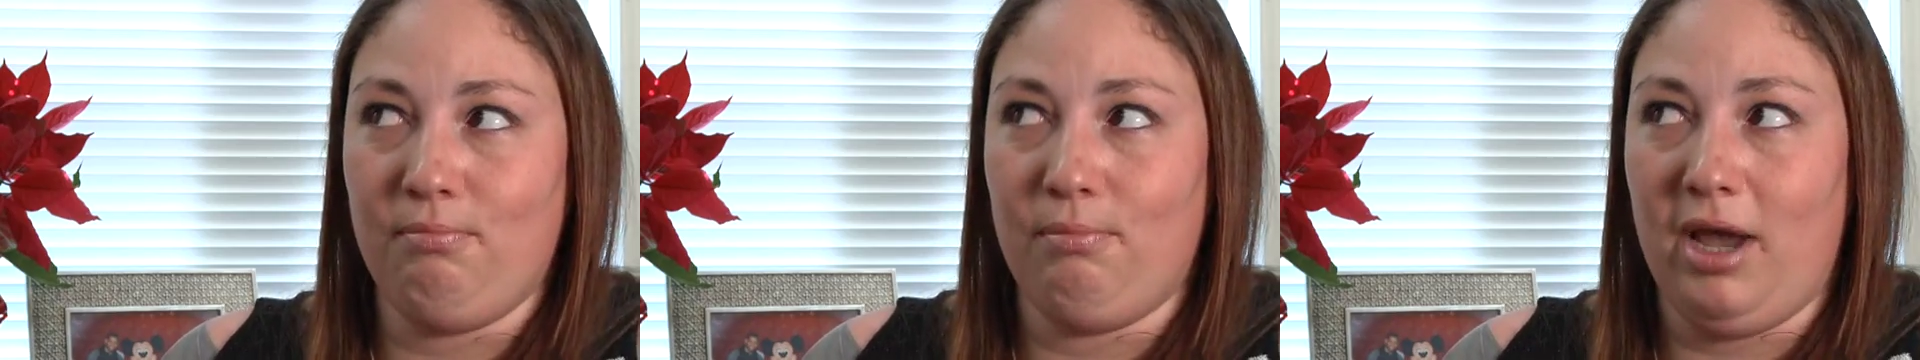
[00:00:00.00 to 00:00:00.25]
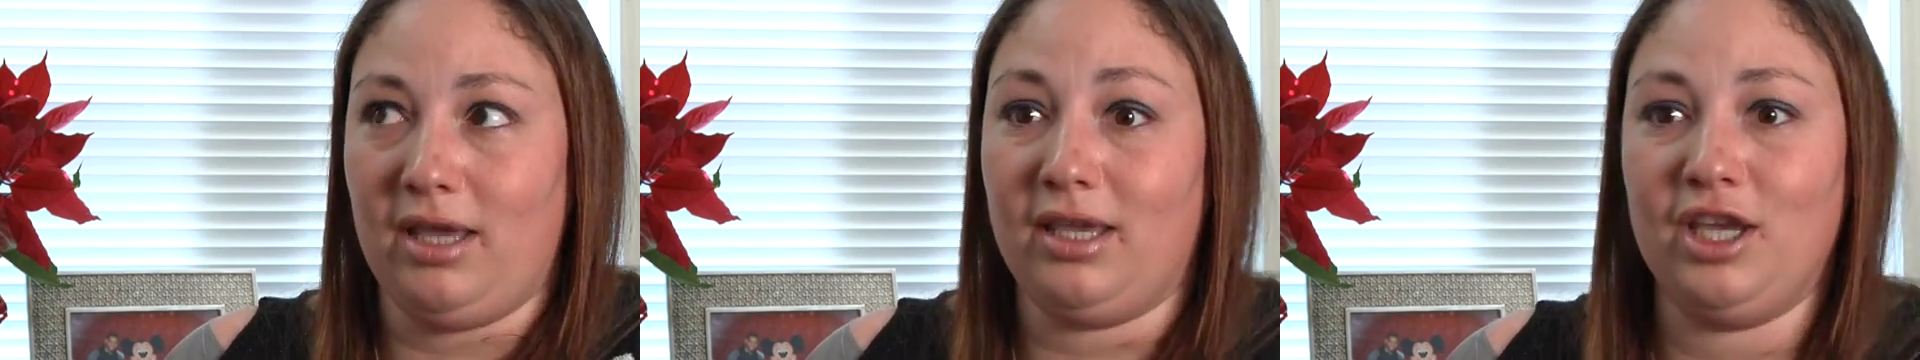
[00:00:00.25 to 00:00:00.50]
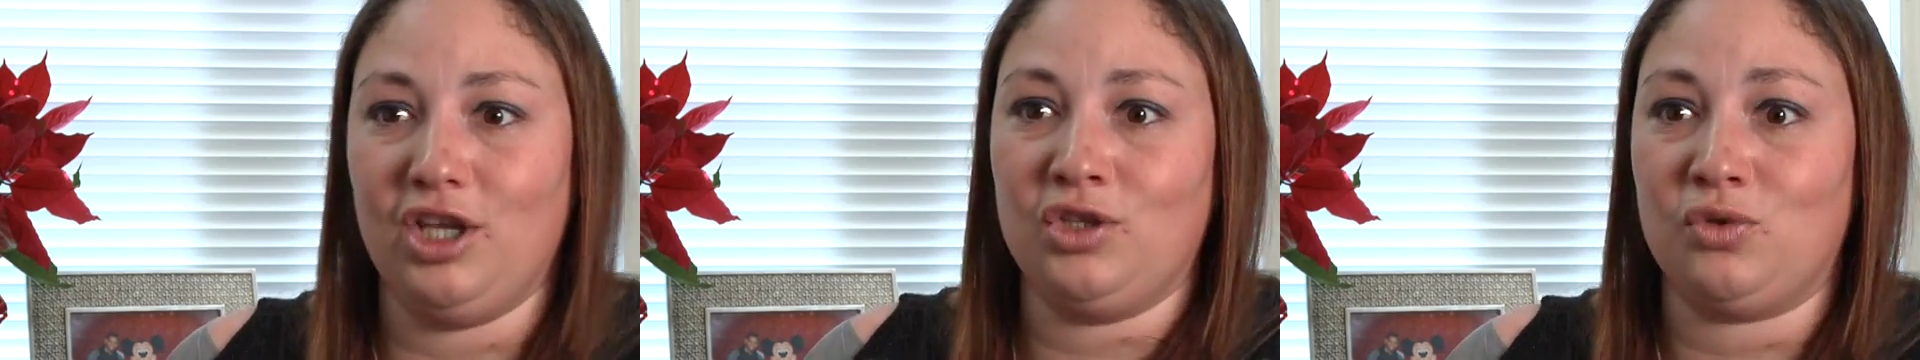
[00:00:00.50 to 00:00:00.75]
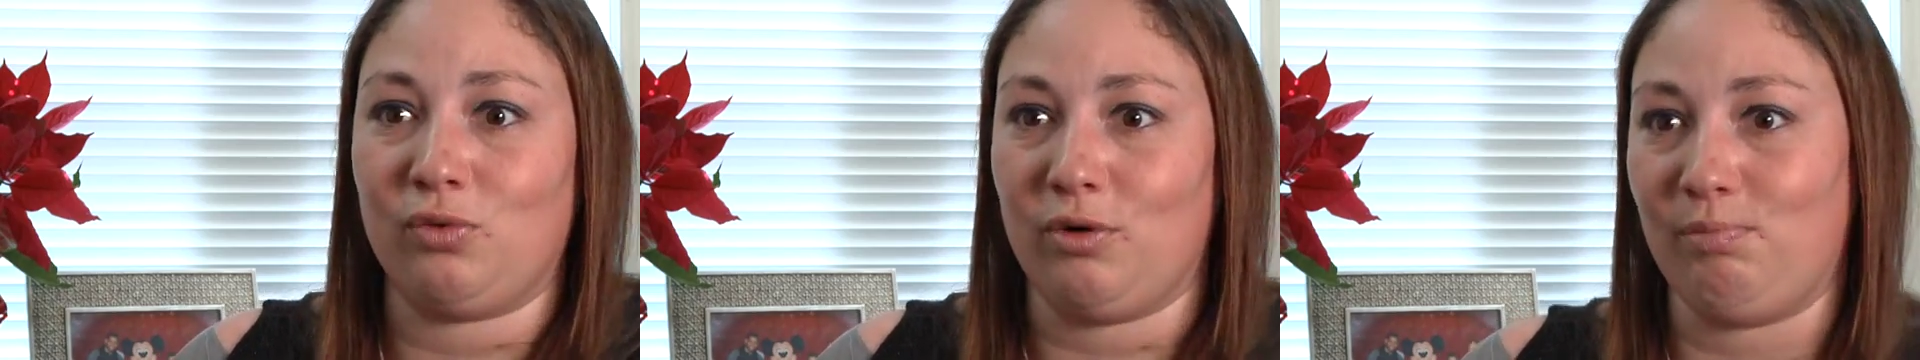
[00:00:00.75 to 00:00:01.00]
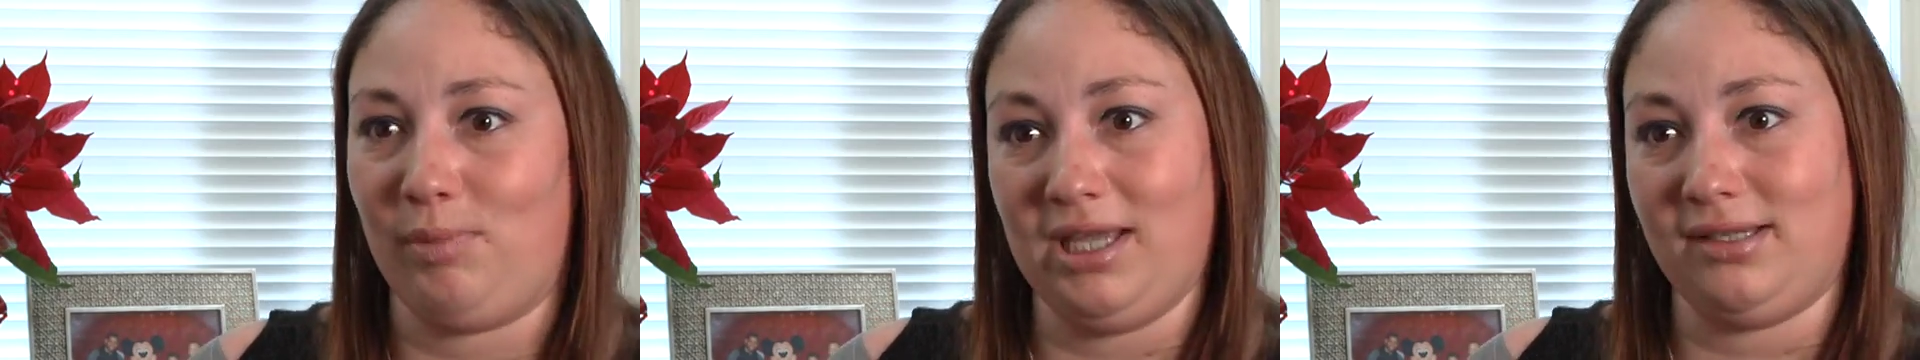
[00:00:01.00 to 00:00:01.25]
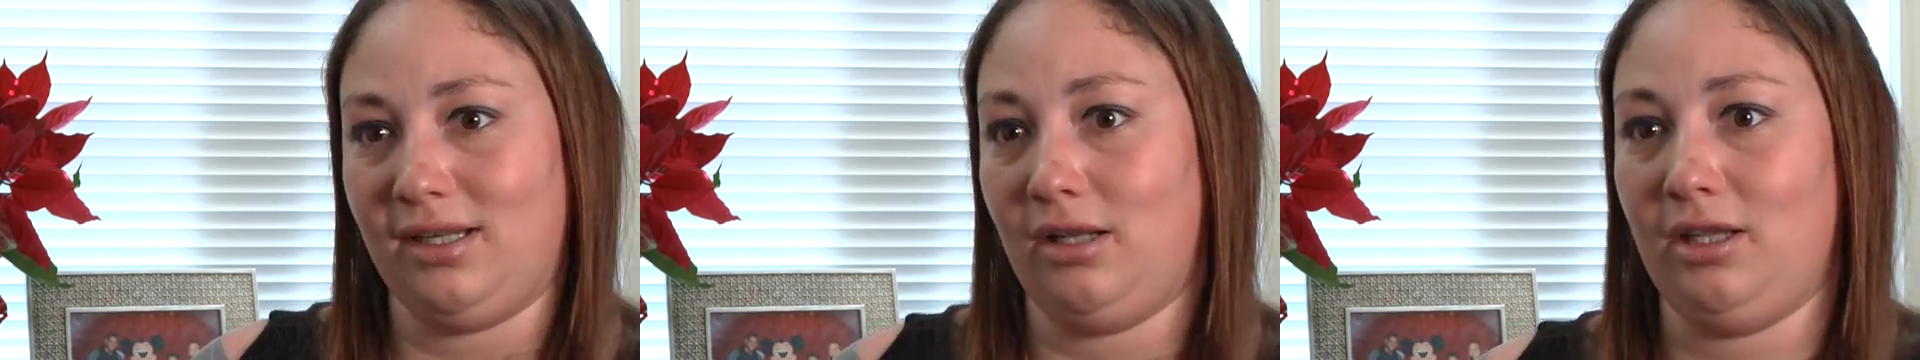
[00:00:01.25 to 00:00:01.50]
my kids were
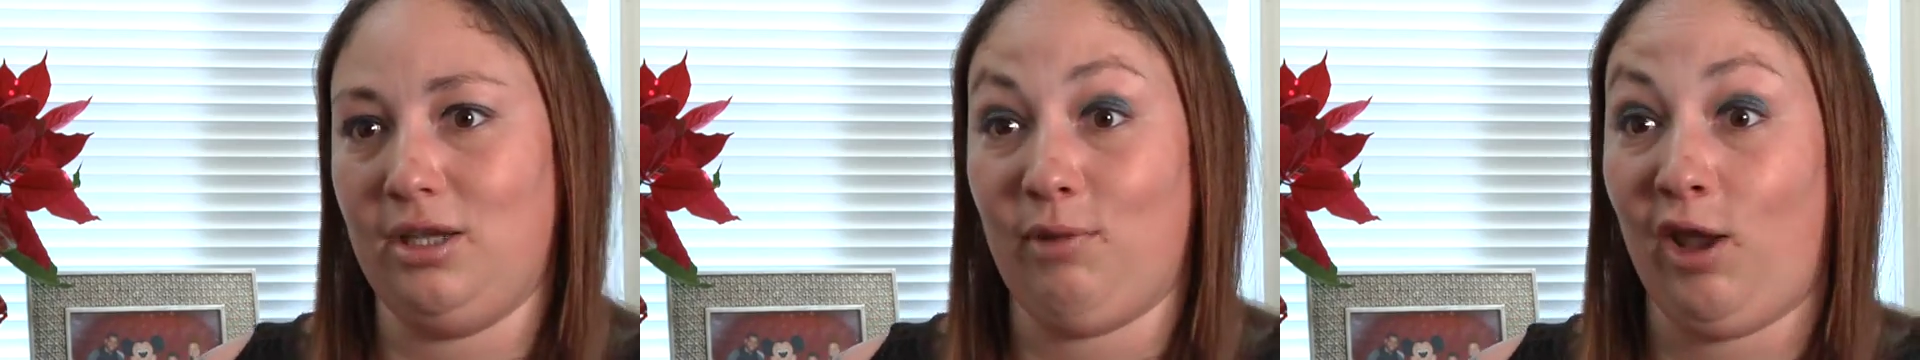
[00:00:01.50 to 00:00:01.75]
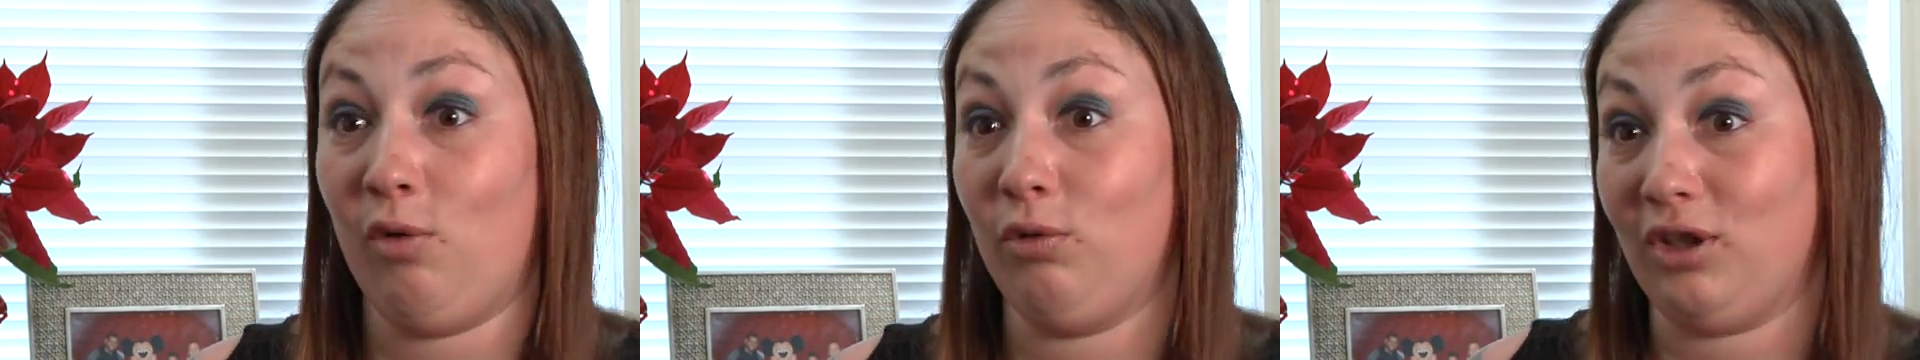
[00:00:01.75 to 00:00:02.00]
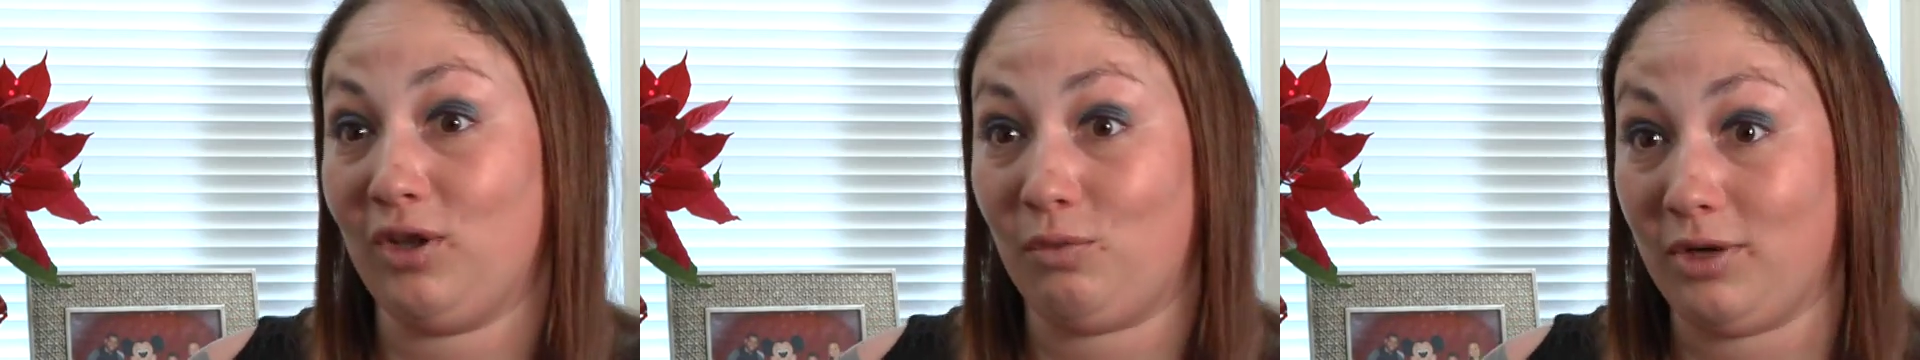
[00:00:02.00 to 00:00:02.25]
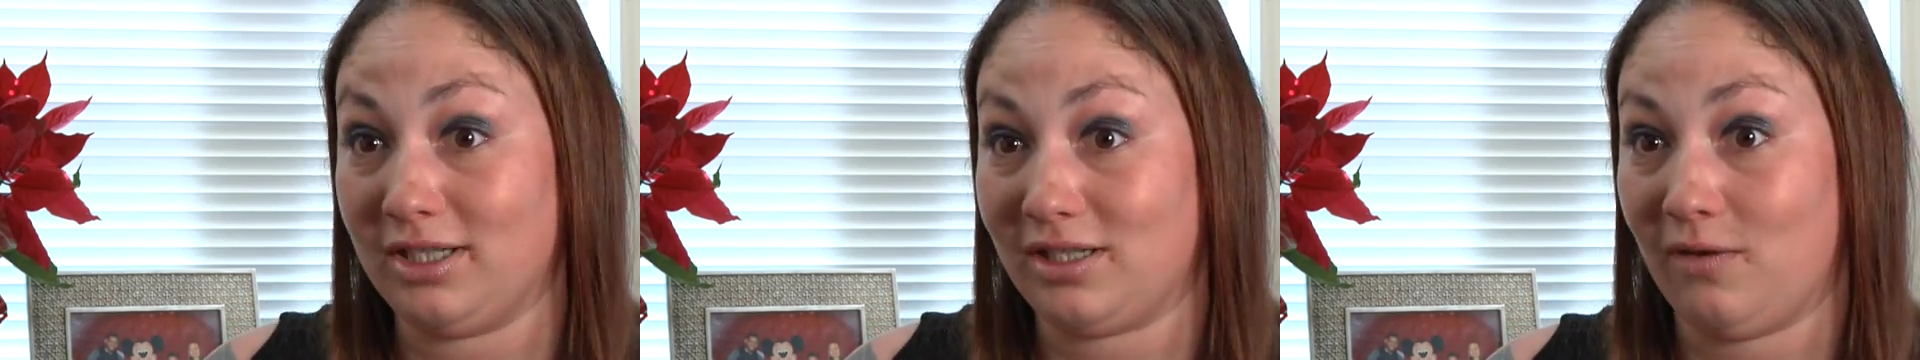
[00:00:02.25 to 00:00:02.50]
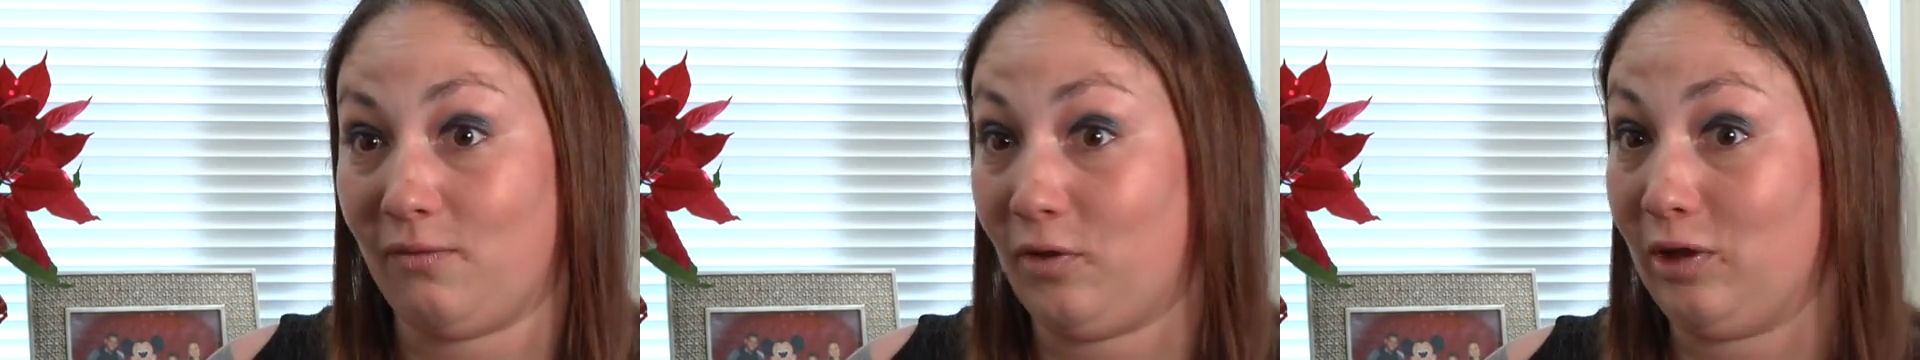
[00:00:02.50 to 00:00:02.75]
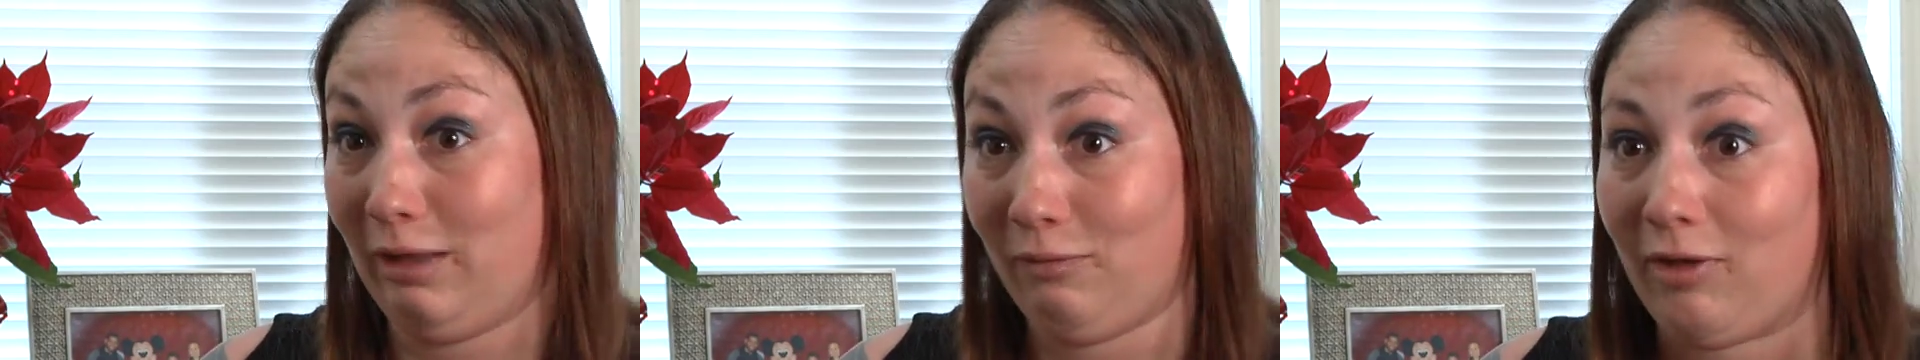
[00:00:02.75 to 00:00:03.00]
basically my only reason
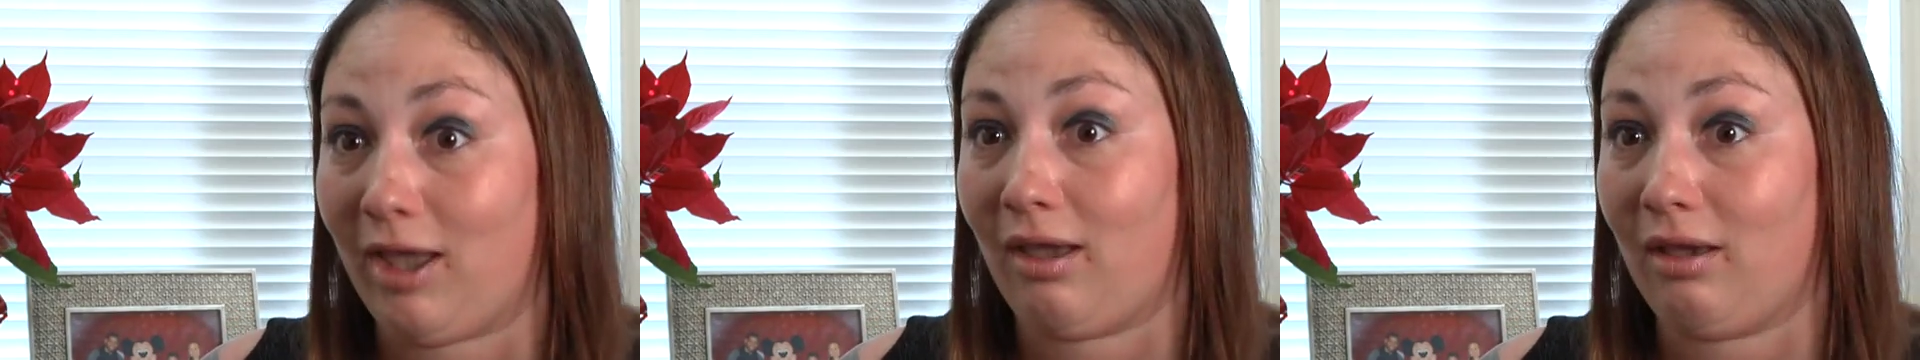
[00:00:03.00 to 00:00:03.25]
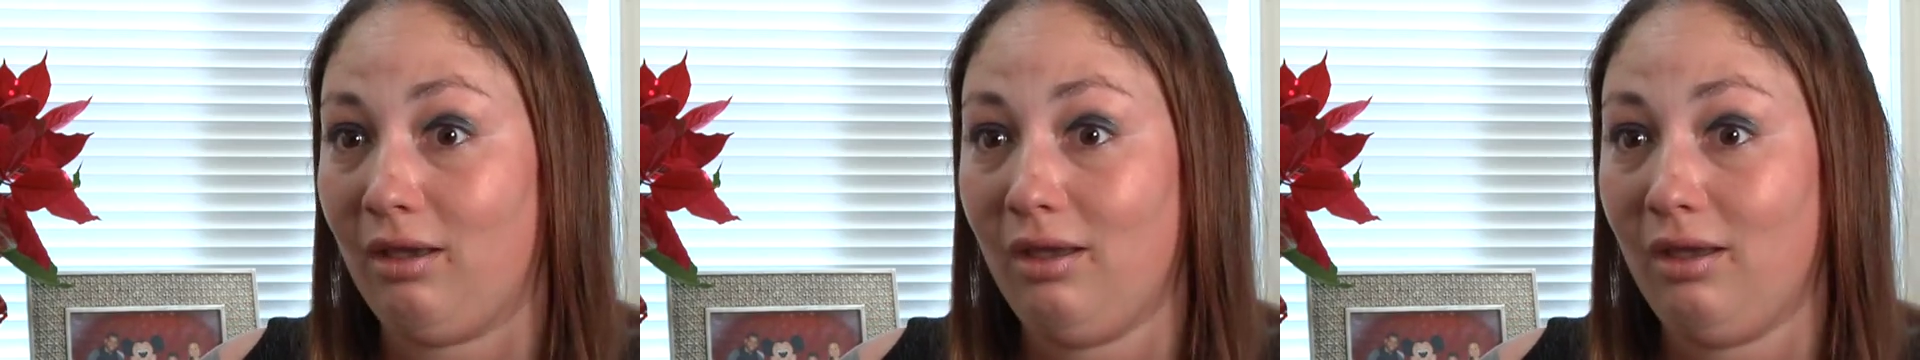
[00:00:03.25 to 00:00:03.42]
for living.